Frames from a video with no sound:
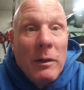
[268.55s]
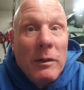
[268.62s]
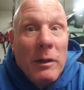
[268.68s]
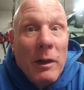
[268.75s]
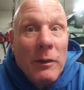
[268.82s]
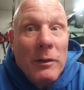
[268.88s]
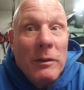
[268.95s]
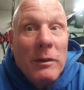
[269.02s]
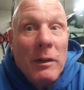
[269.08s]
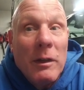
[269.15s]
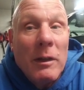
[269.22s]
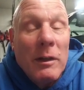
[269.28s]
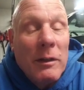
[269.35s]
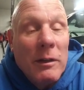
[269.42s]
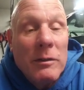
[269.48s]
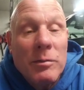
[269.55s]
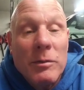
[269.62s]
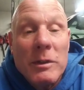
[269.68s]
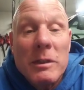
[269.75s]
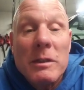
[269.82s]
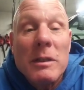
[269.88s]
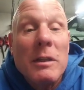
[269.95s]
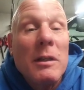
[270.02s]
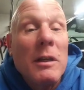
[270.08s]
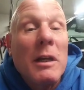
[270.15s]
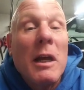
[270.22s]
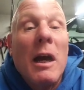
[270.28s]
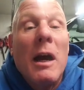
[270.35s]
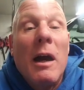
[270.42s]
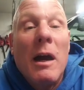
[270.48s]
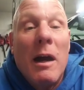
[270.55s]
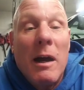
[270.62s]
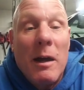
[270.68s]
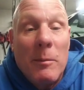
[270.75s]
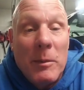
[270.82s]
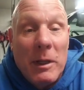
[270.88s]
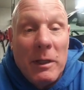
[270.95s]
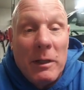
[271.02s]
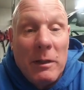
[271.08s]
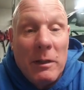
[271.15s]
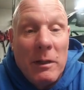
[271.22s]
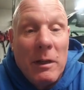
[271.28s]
The other thing, and this was common